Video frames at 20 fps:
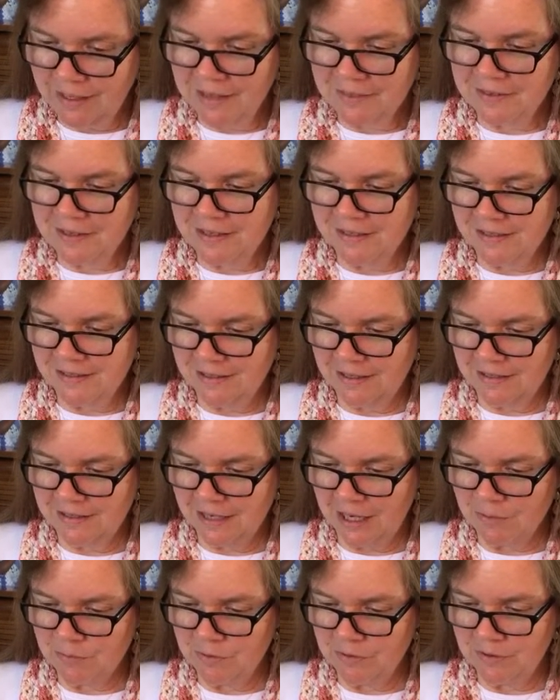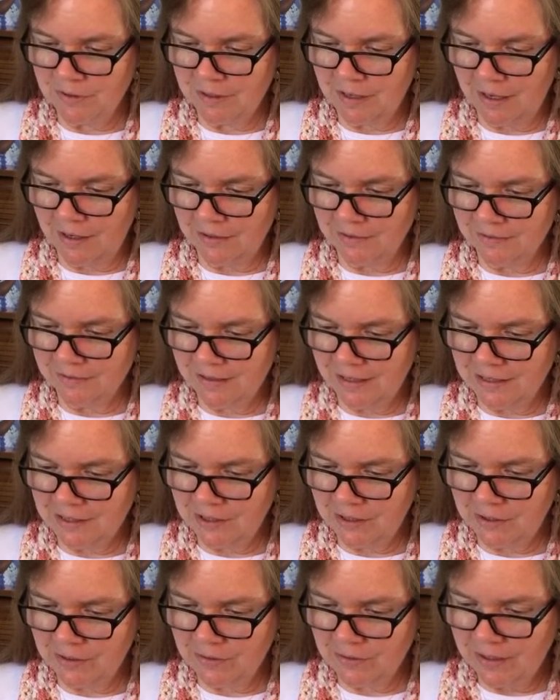think it says, I will look out. Thank
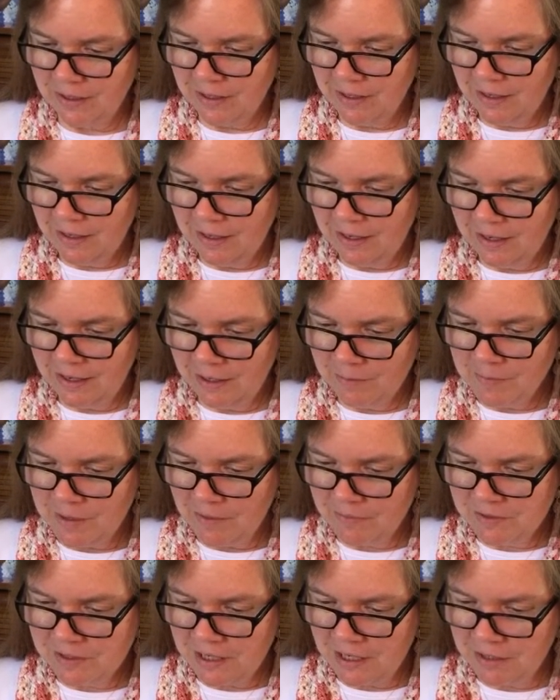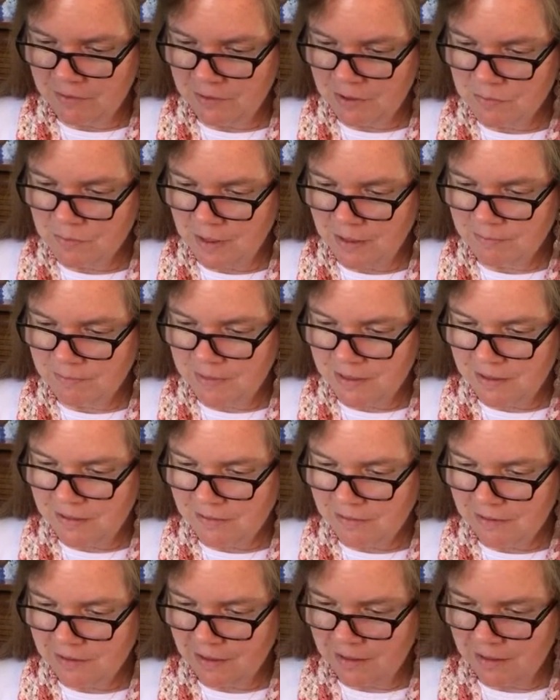you. And we have Terry Redmond.